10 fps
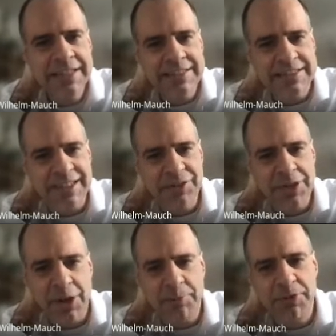still your
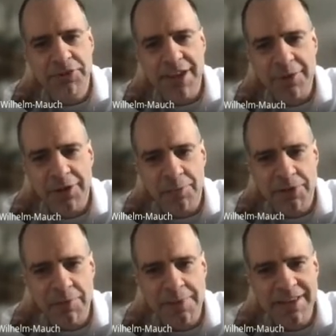output error
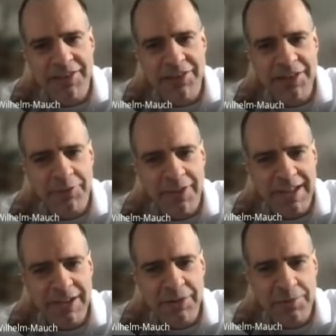probability of your
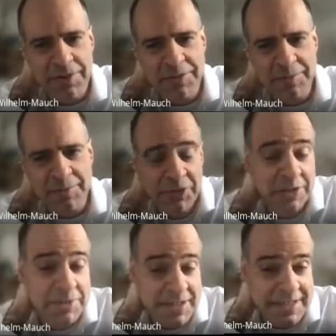algorithm will
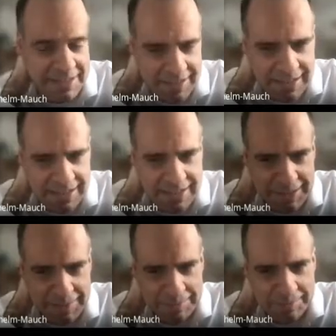be
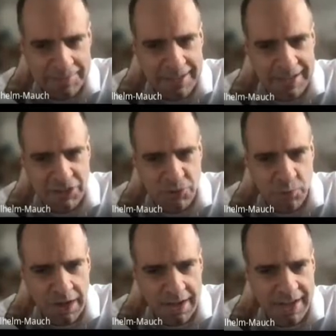
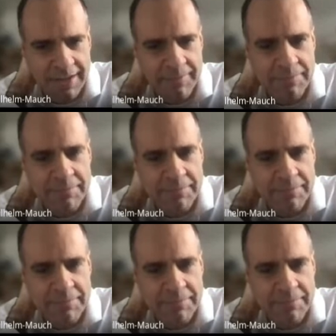too high.